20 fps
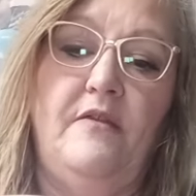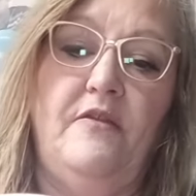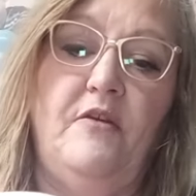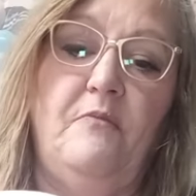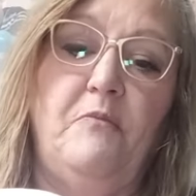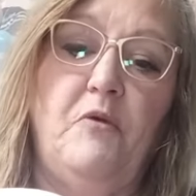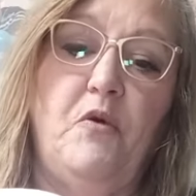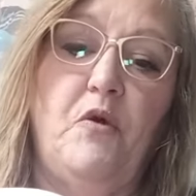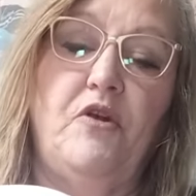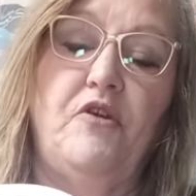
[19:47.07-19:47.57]

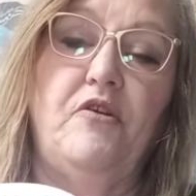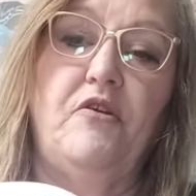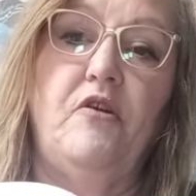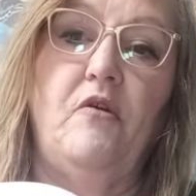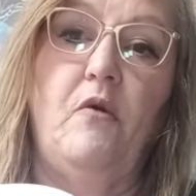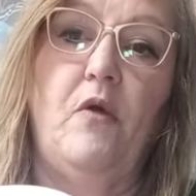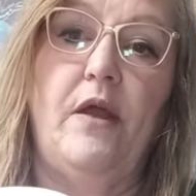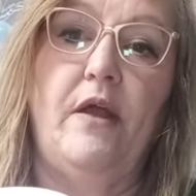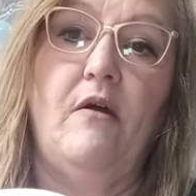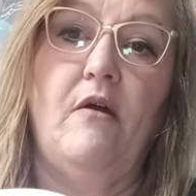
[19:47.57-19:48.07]
the border
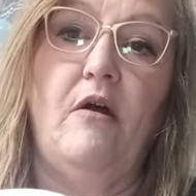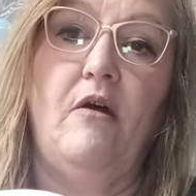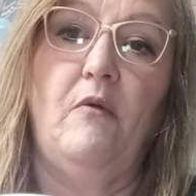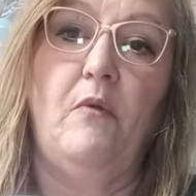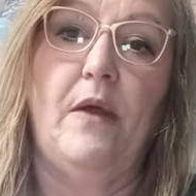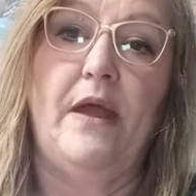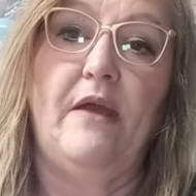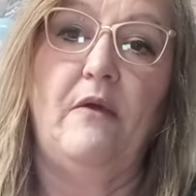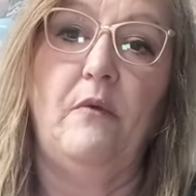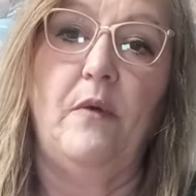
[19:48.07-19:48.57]
going all
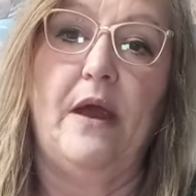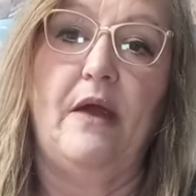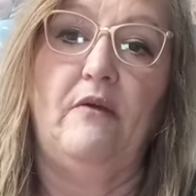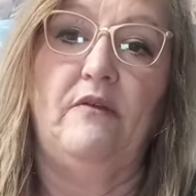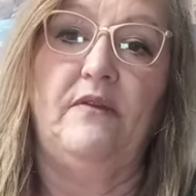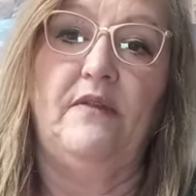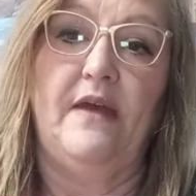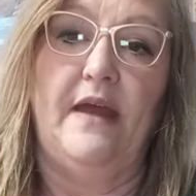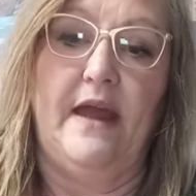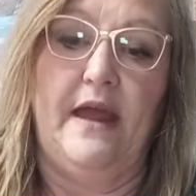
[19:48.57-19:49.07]
the way
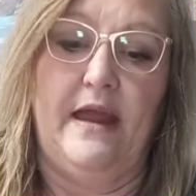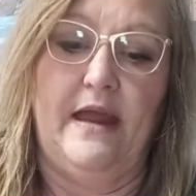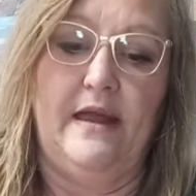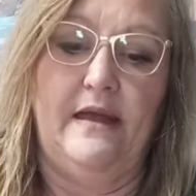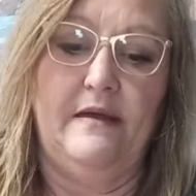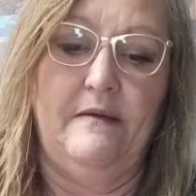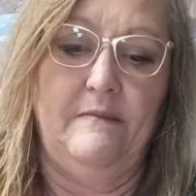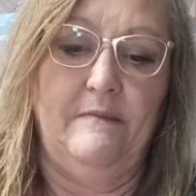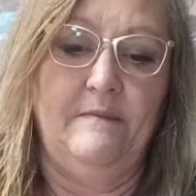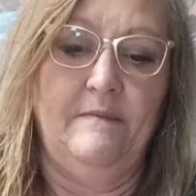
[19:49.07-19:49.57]
around the
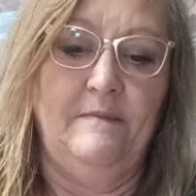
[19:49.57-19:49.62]
egg.